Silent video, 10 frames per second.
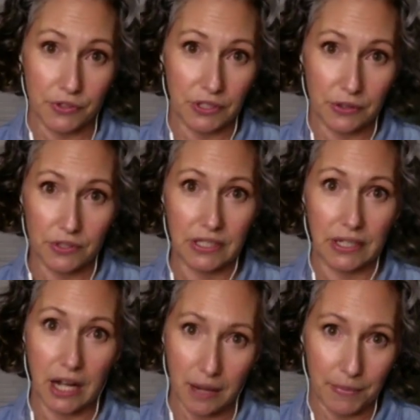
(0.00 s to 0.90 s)
used in
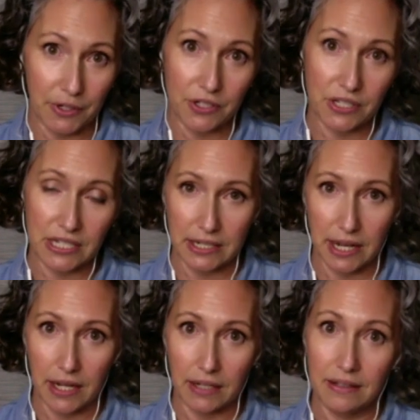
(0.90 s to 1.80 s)
commerce today,